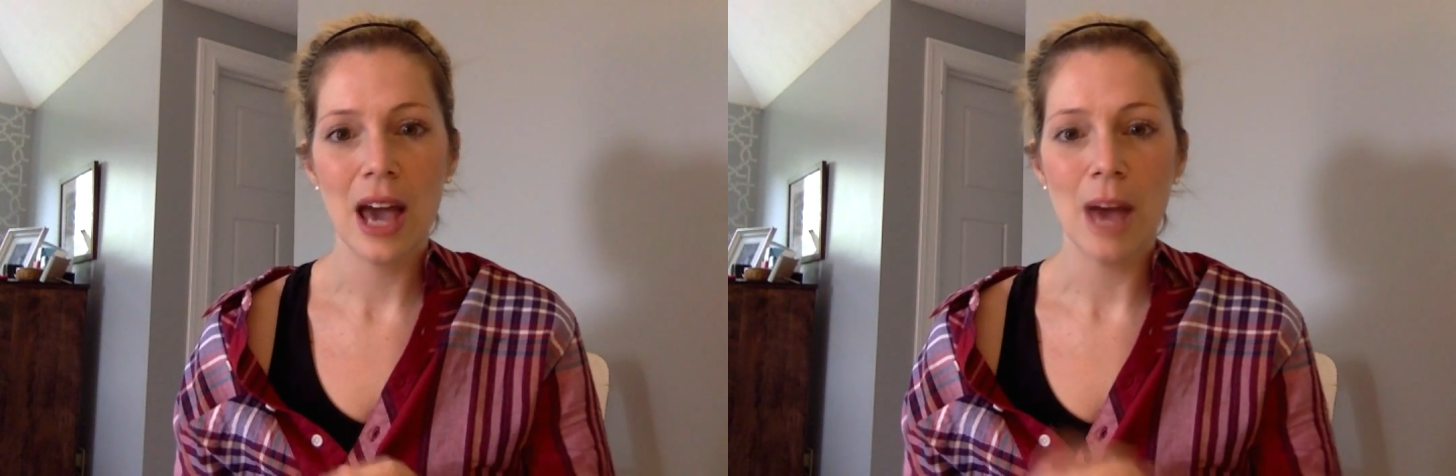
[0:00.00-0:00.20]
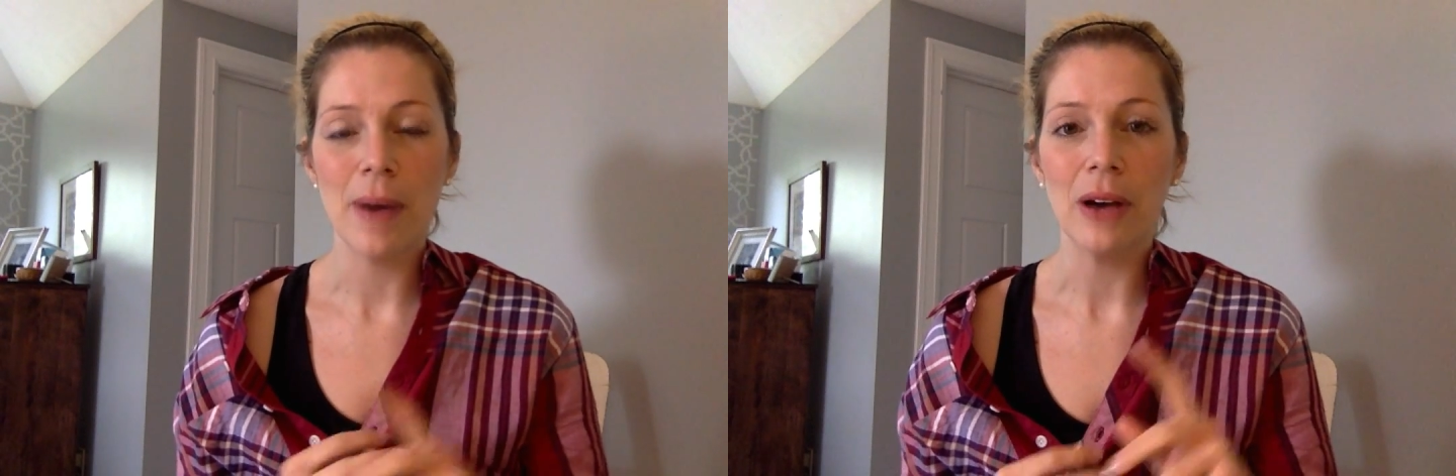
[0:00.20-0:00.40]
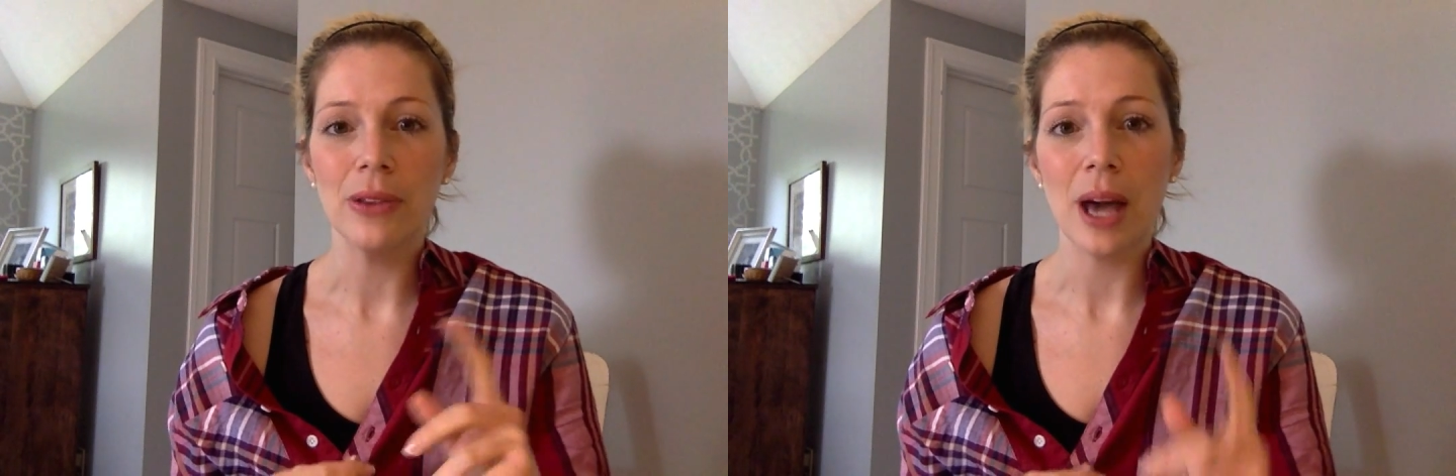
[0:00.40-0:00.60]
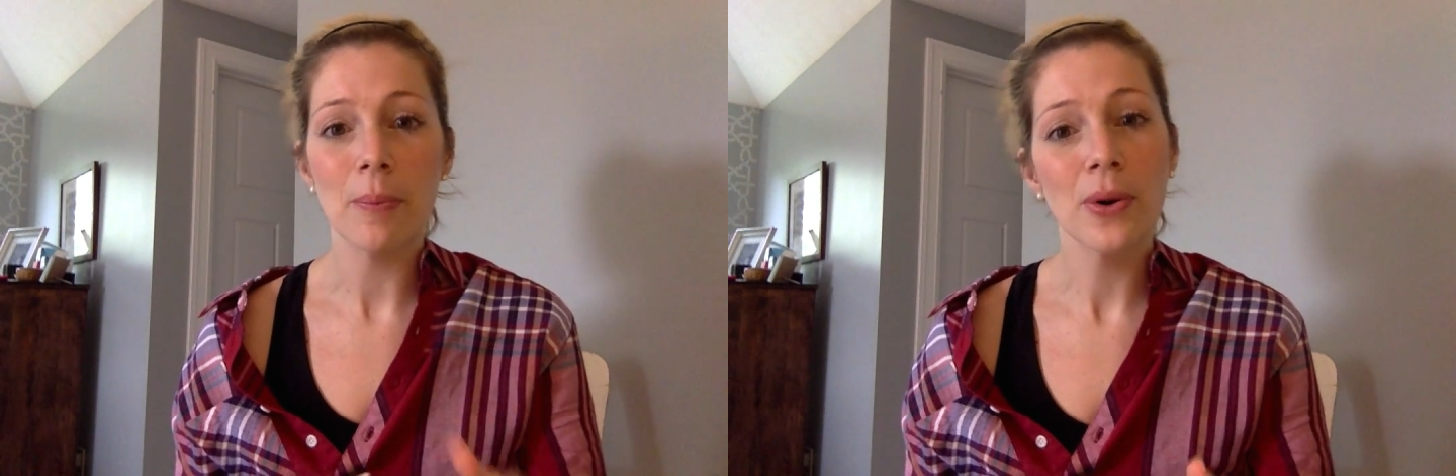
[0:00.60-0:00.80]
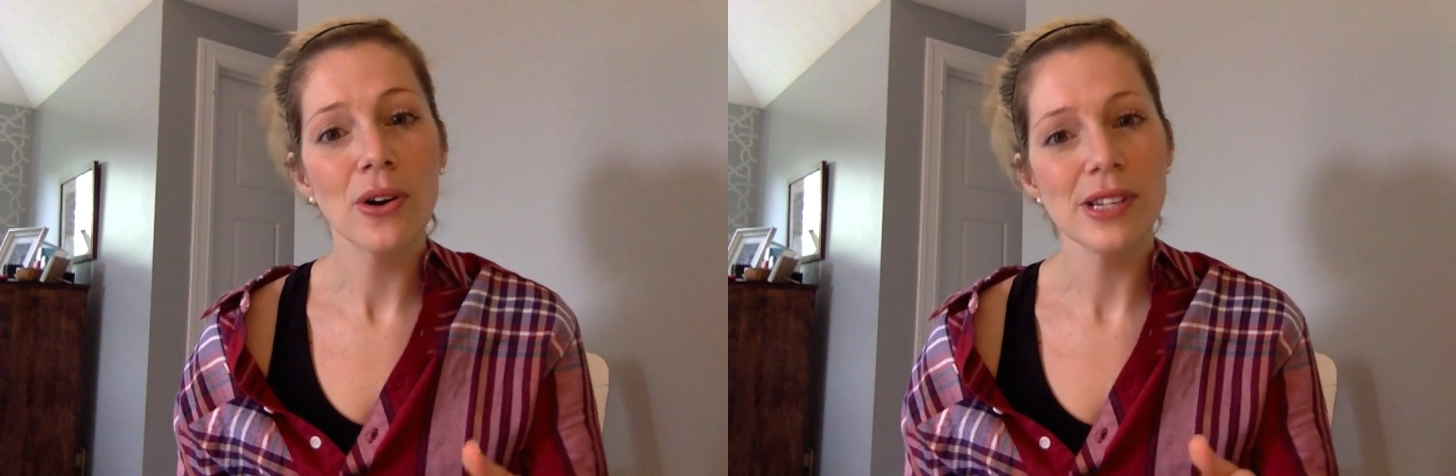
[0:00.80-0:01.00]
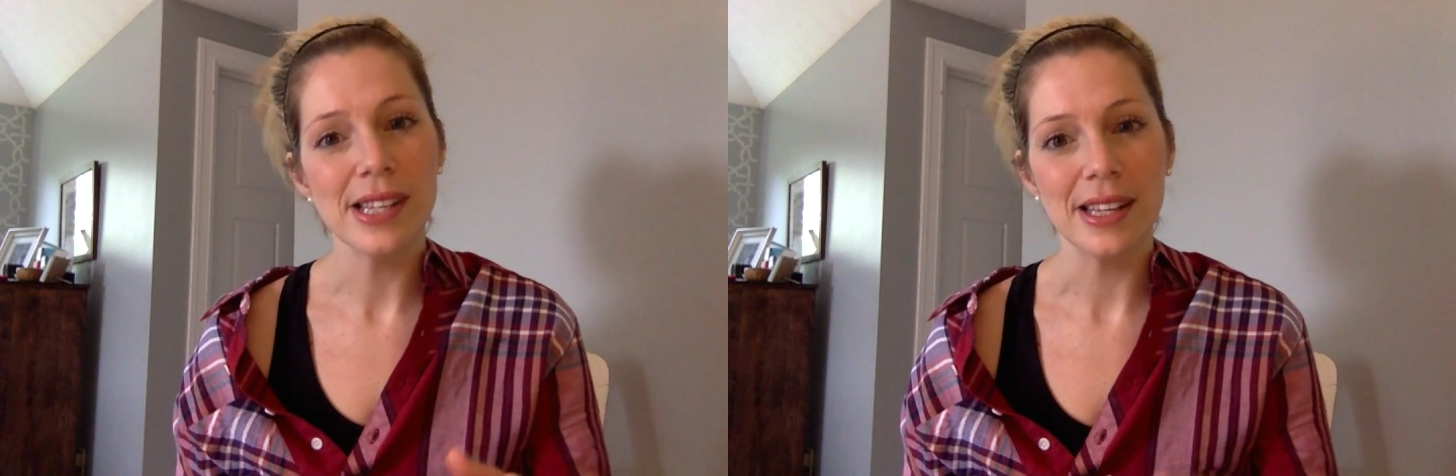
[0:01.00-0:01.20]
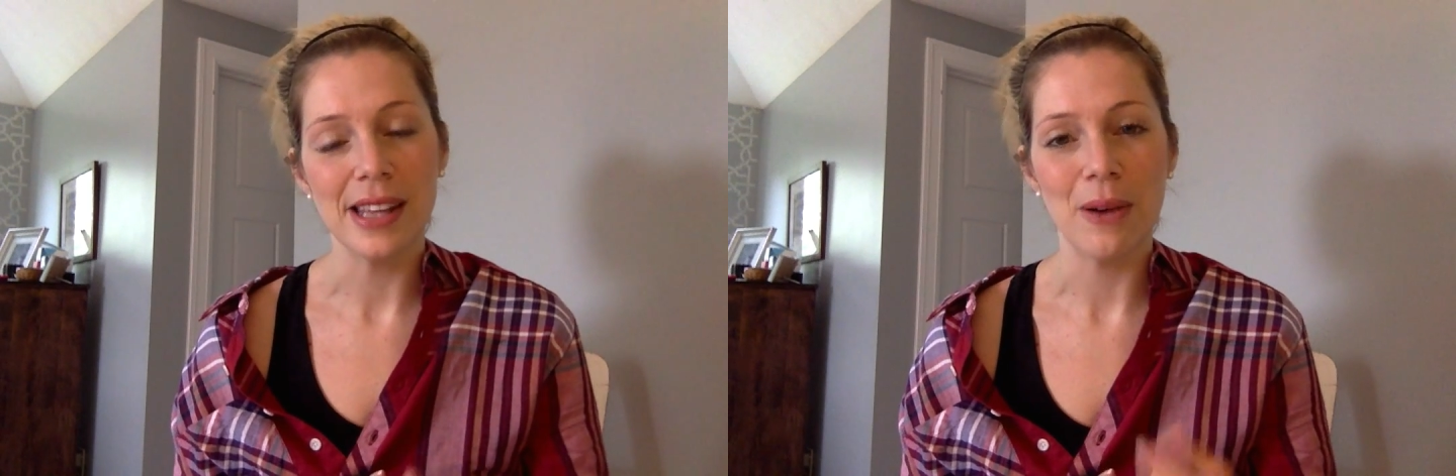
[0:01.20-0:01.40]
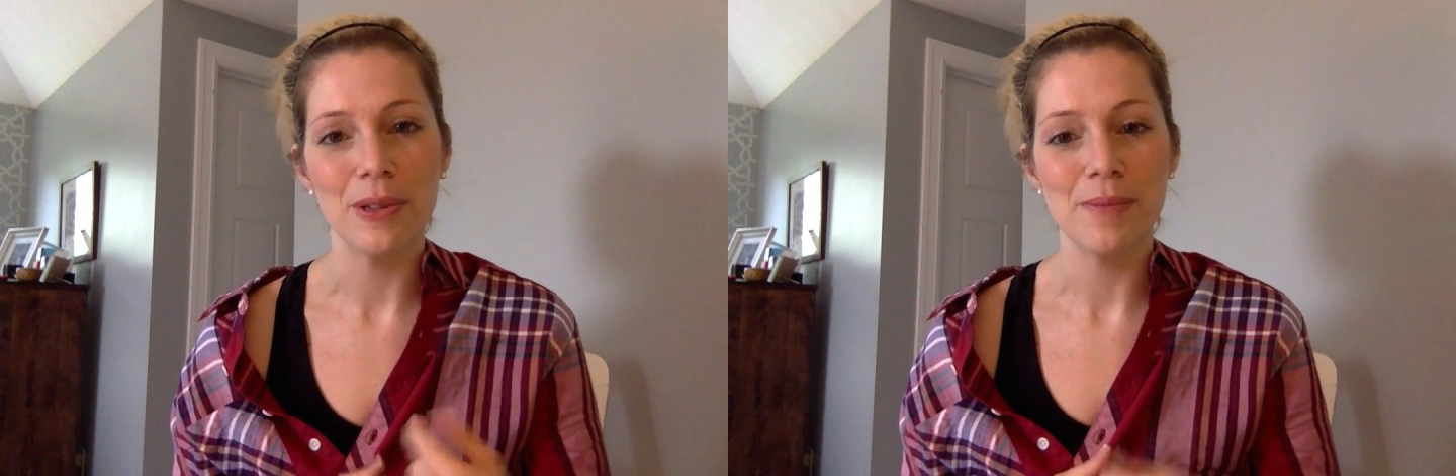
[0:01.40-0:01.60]
about that person
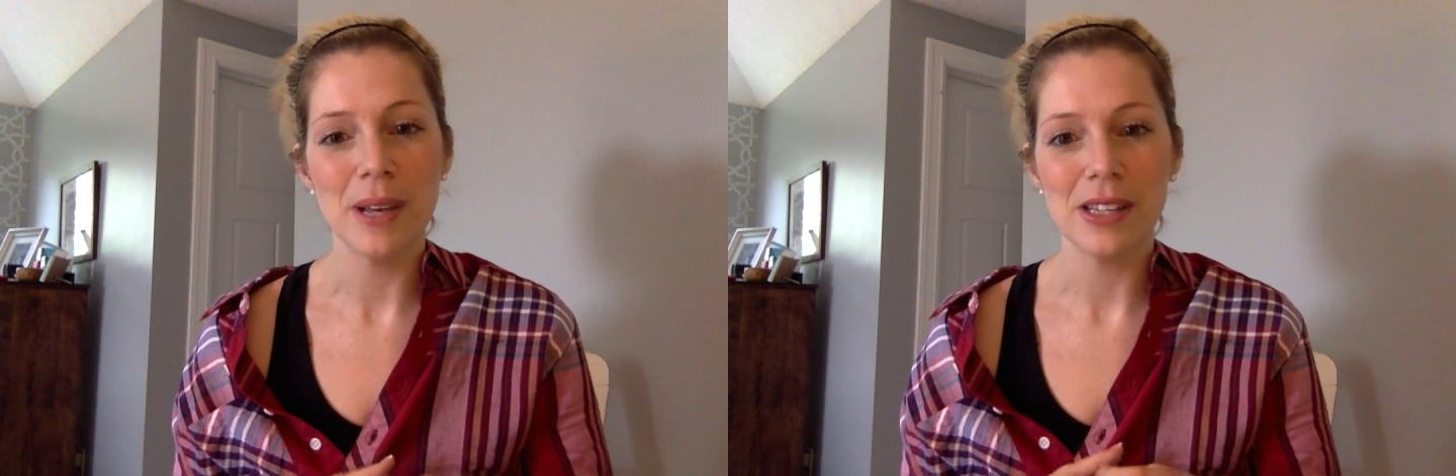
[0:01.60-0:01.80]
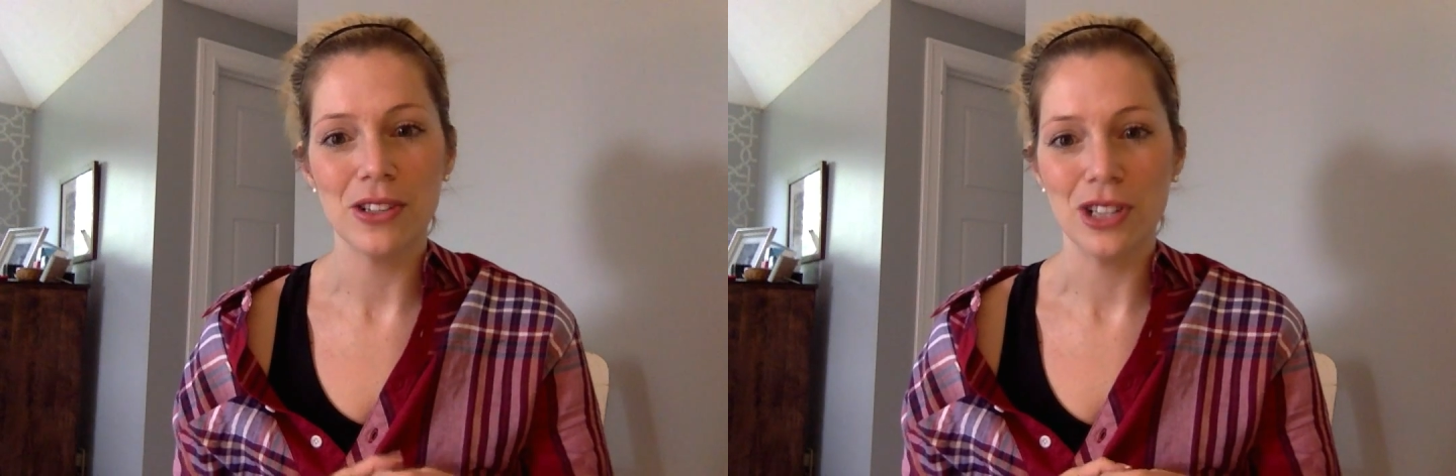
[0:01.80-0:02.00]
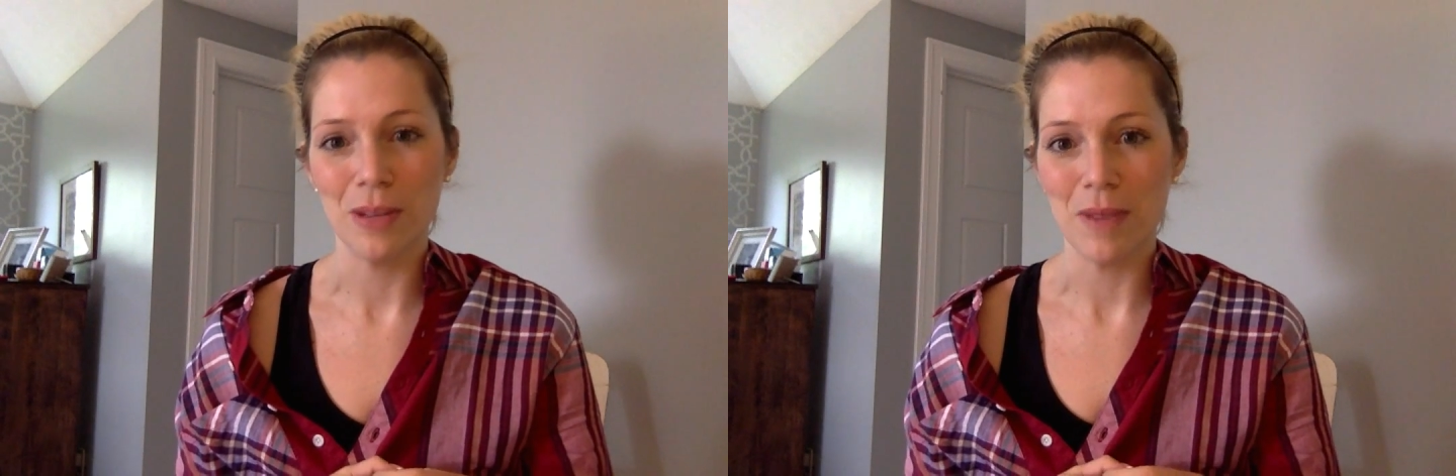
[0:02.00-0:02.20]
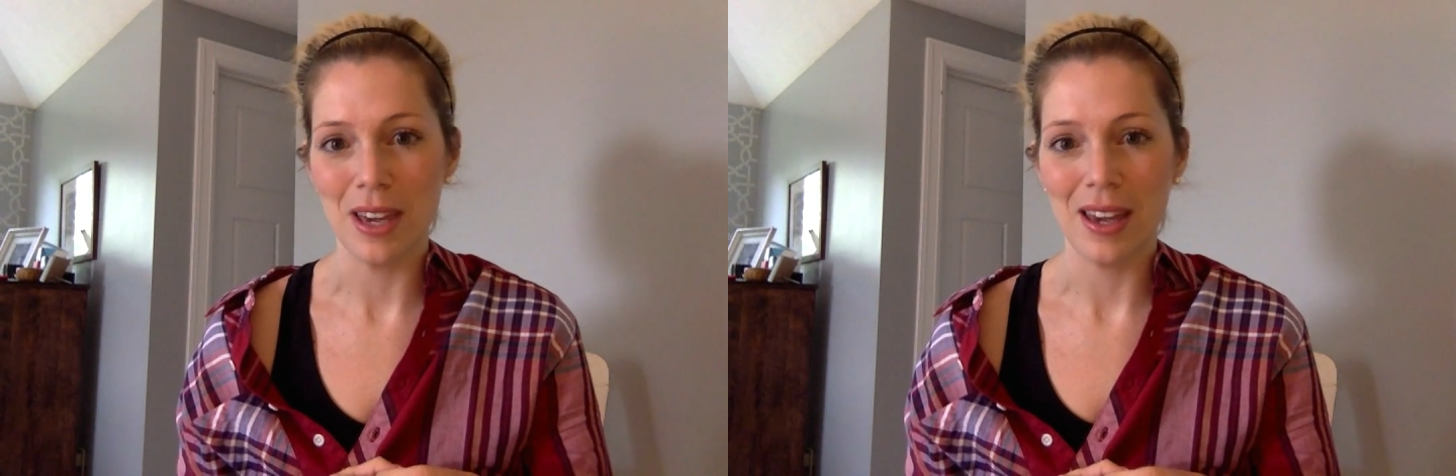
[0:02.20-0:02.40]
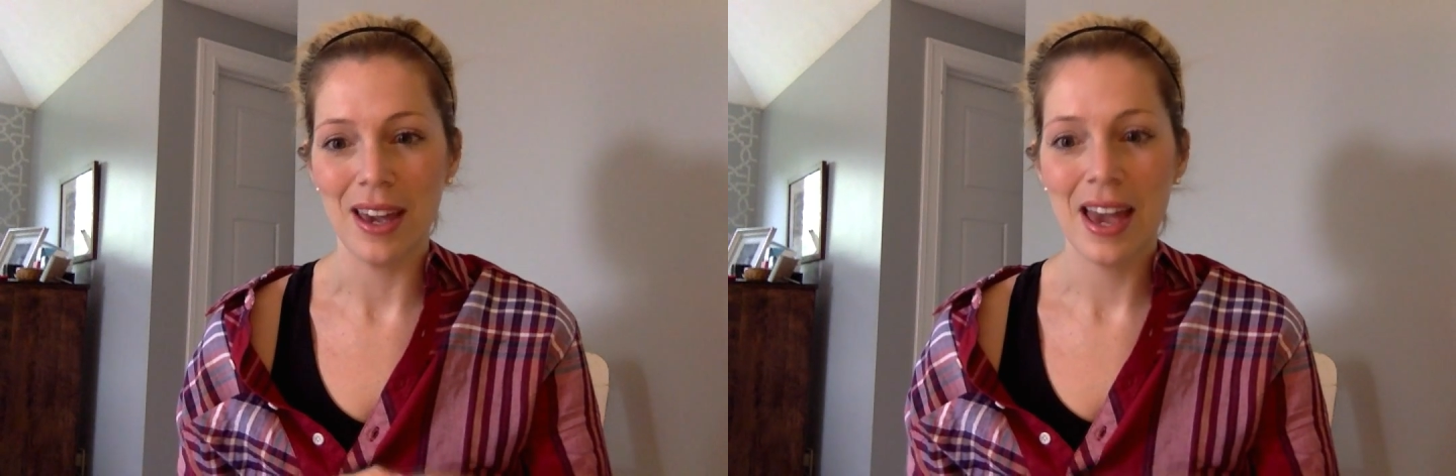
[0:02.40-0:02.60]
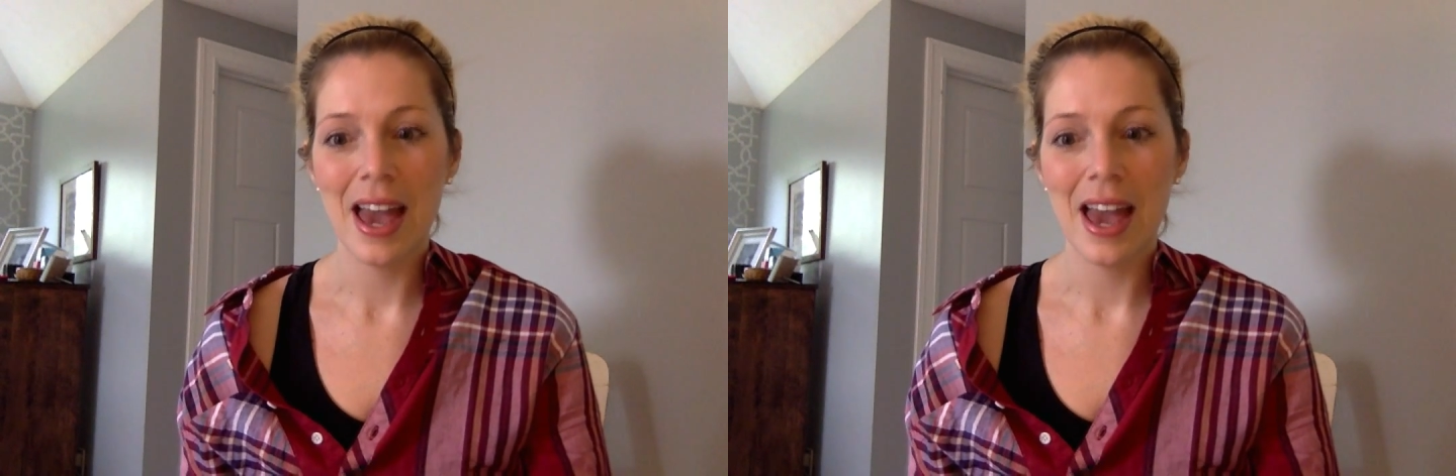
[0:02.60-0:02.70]
that was messaging me